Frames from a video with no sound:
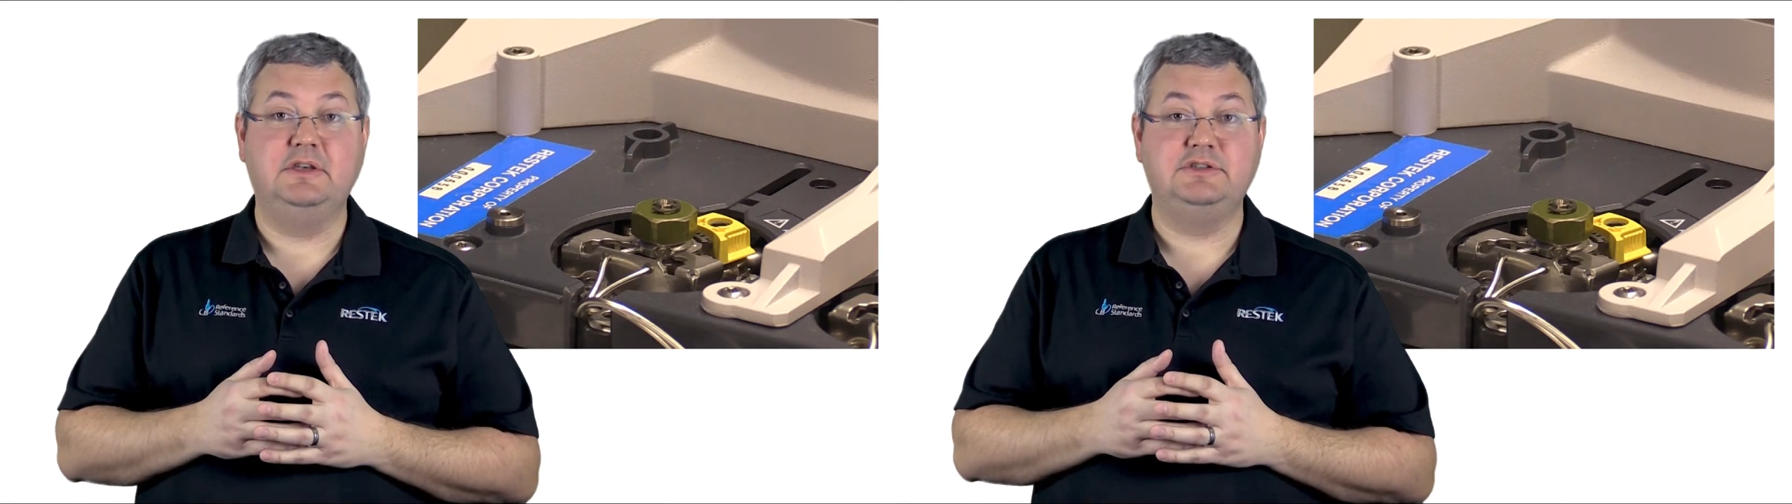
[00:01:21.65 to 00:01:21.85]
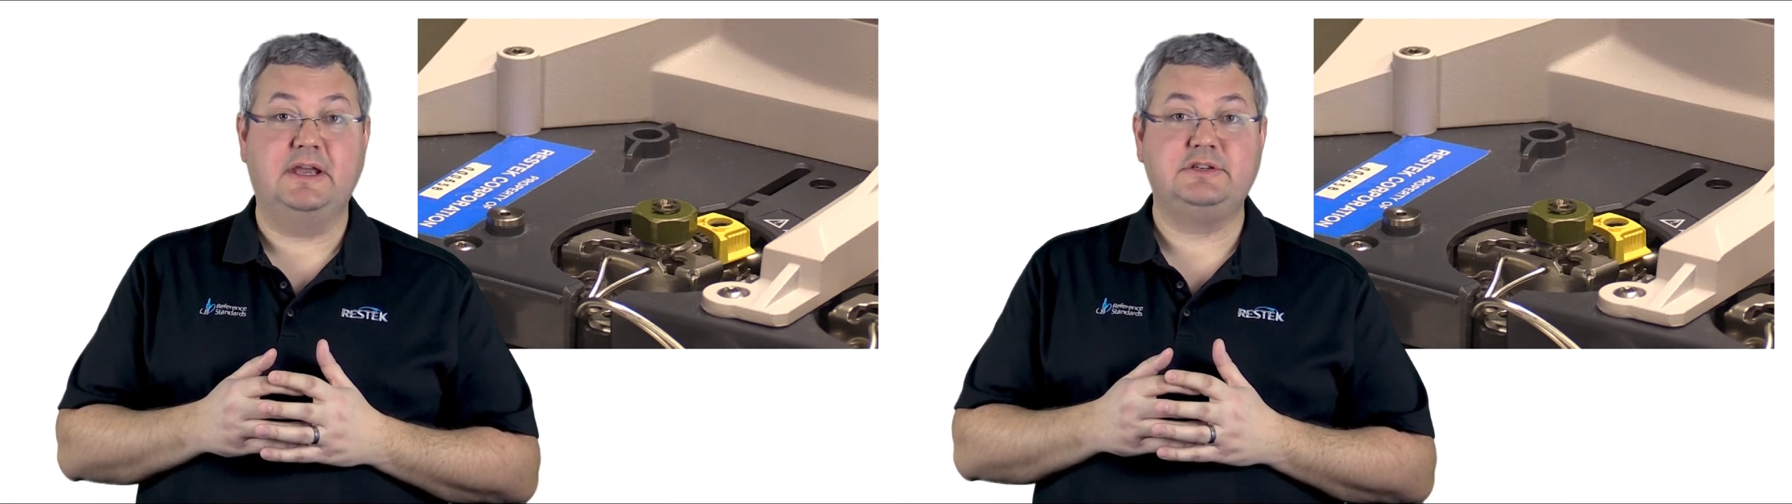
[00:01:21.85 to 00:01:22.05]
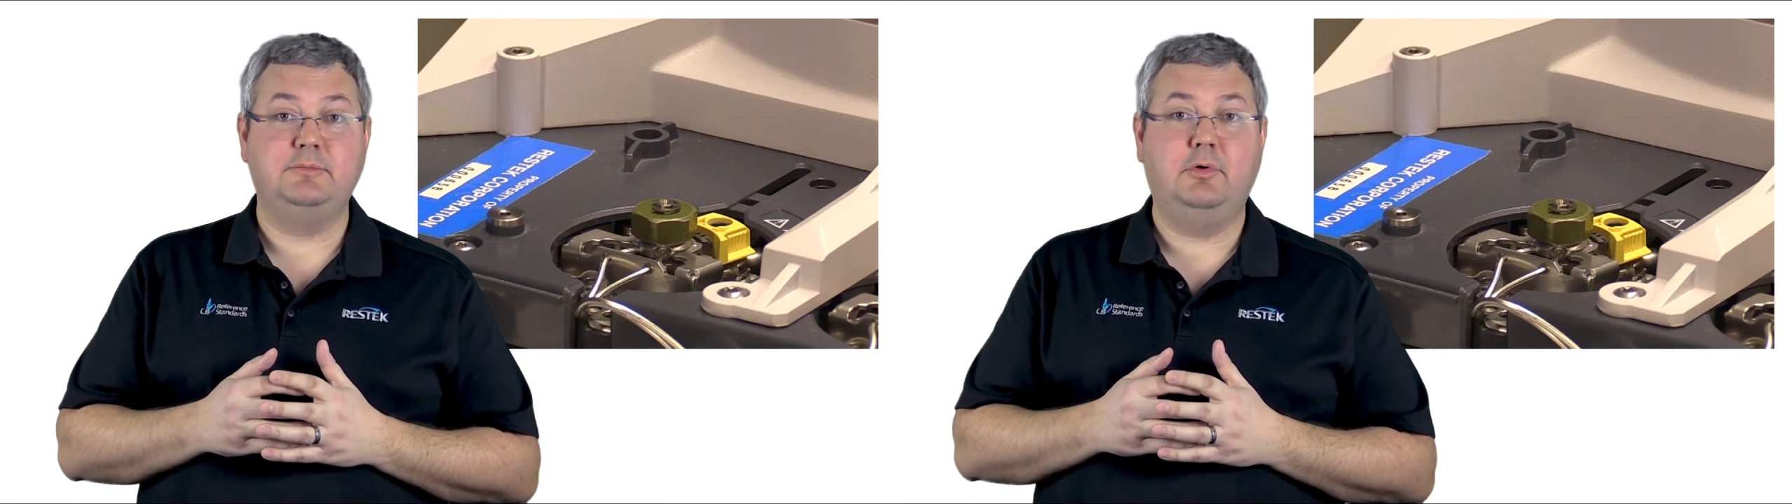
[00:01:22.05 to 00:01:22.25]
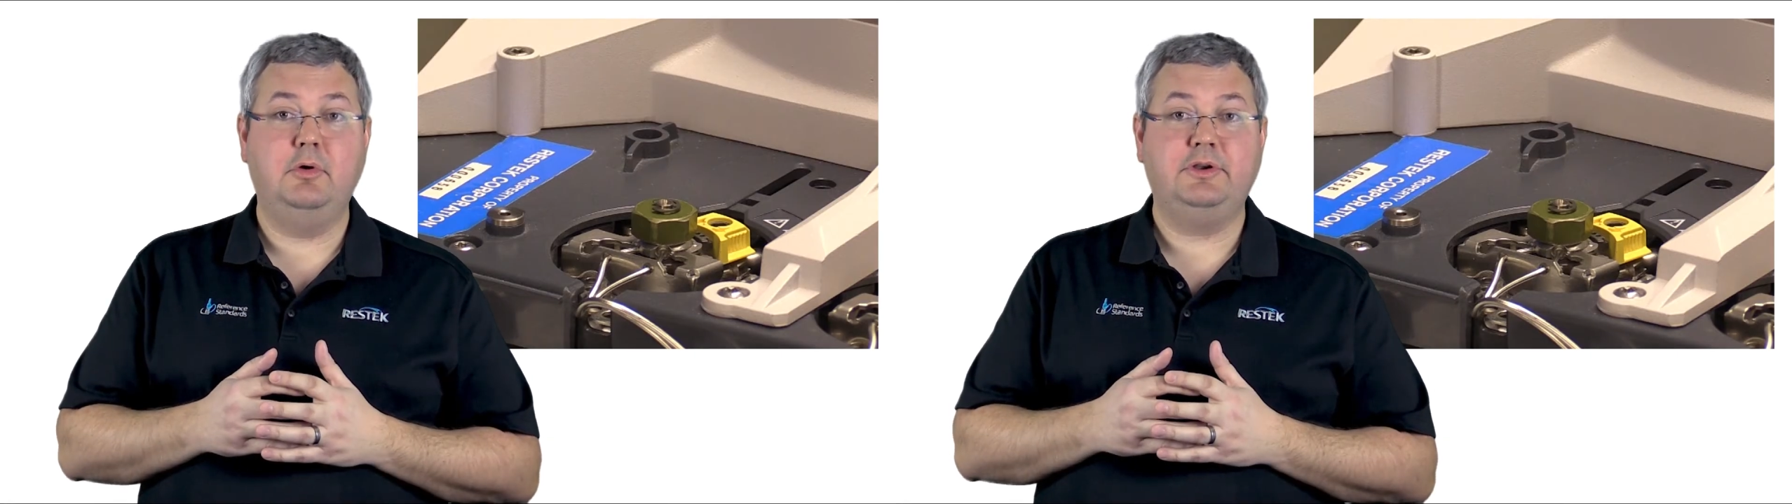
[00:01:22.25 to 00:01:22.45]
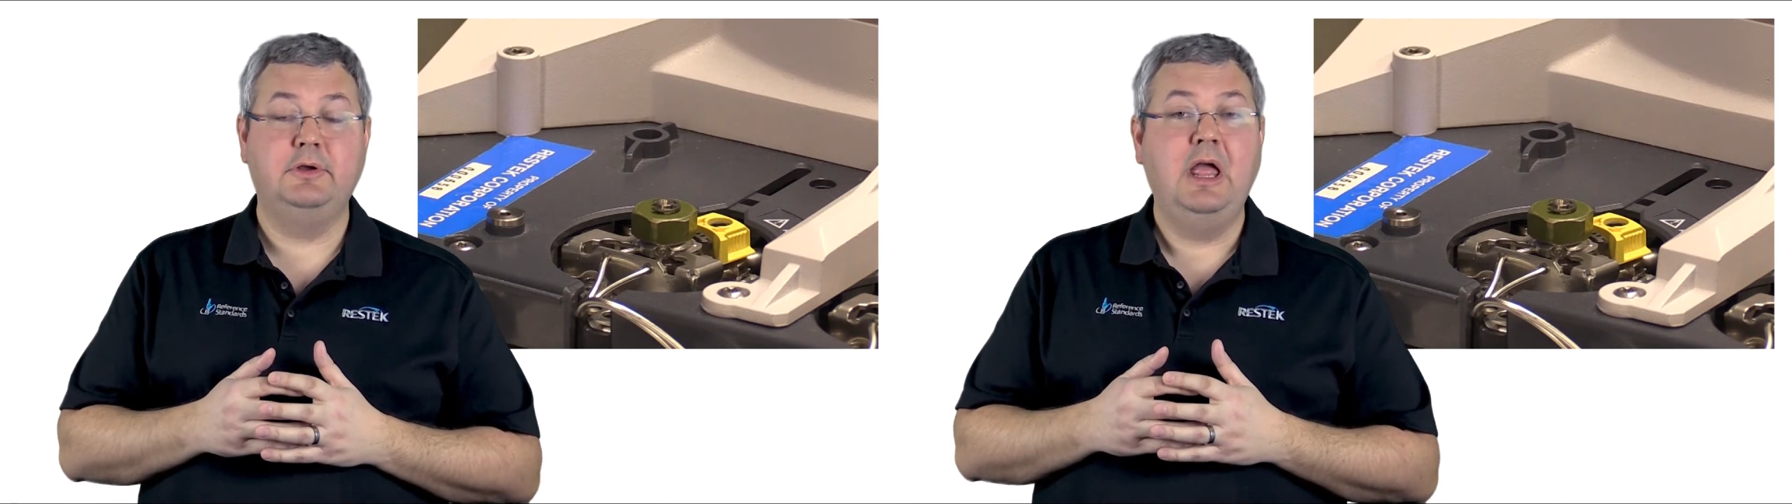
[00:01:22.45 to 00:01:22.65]
injection
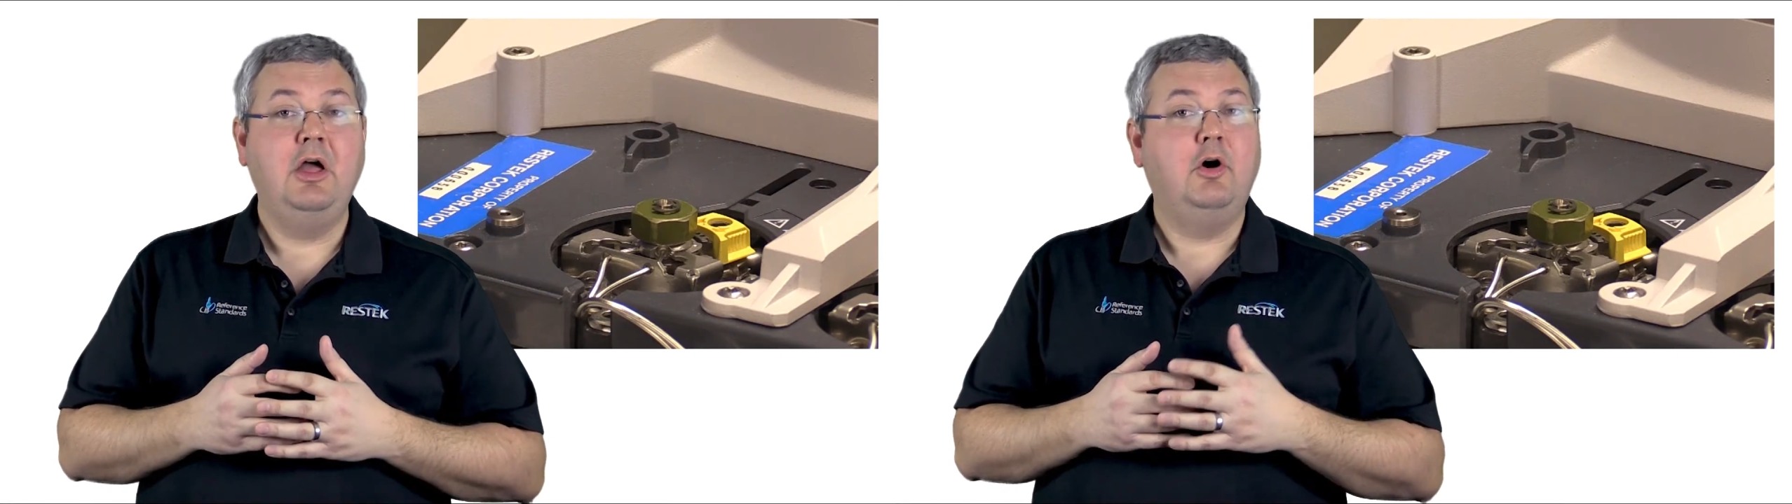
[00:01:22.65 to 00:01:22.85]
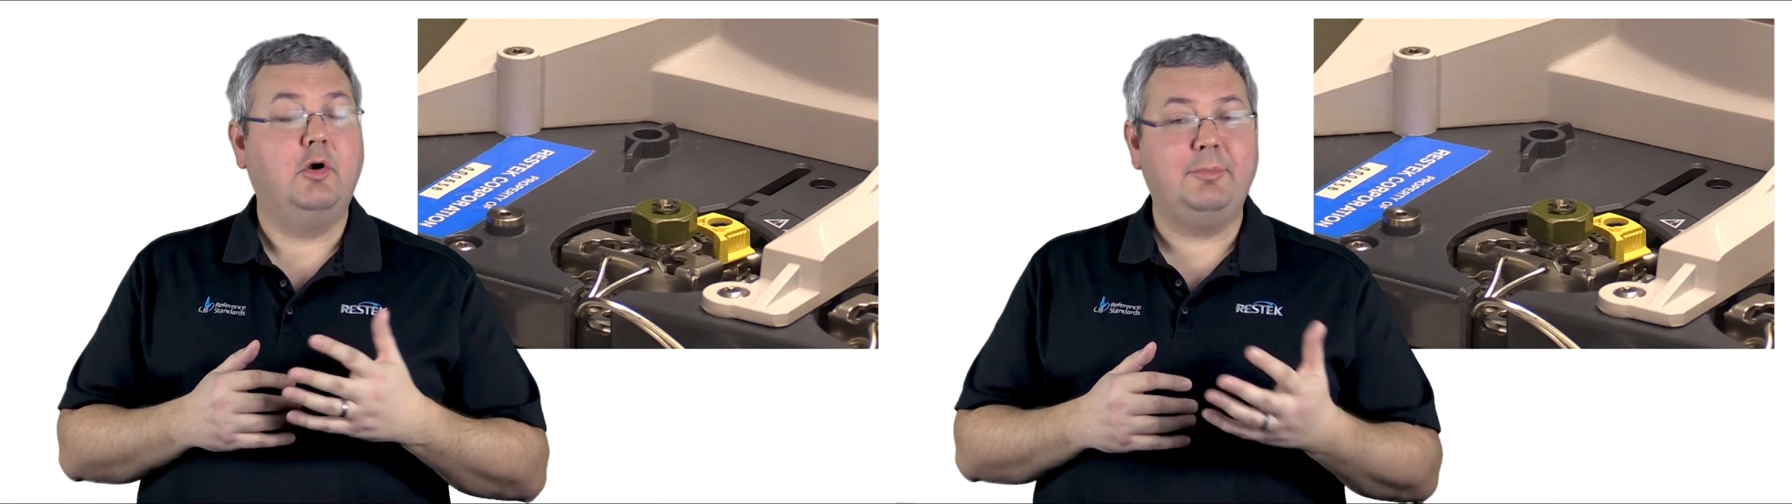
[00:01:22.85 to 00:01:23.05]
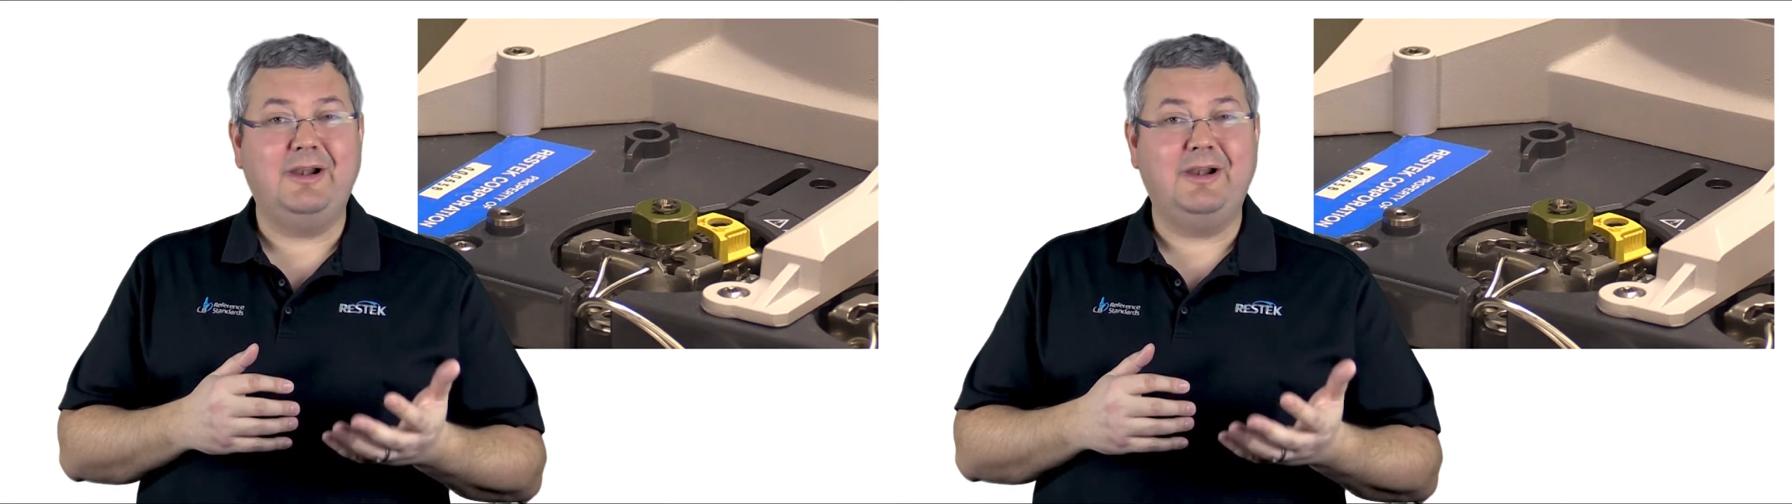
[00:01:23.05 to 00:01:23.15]
port, or